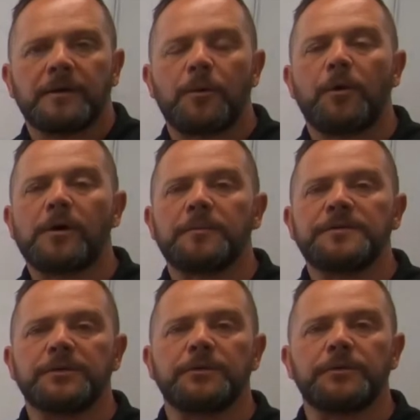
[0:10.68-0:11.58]
All right, welcome
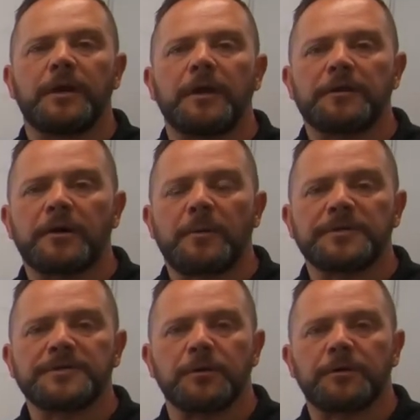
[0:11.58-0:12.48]
to another
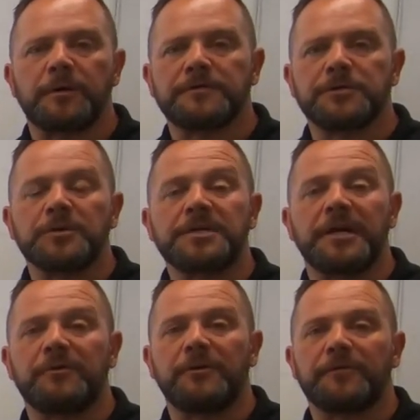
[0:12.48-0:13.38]
episode of
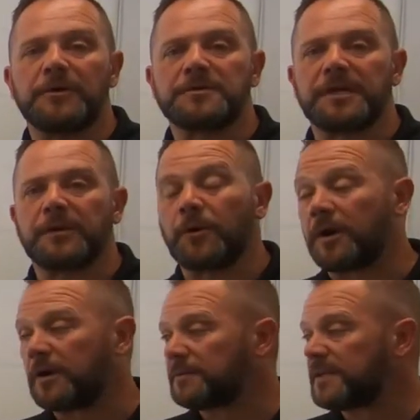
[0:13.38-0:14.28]
SureShade University,
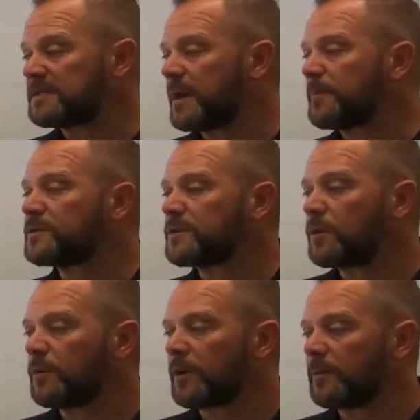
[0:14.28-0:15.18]
where in this
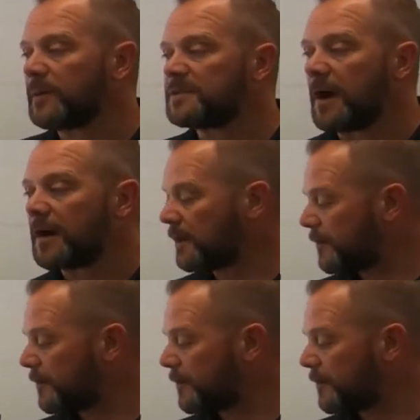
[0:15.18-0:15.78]
episode we're going to be talking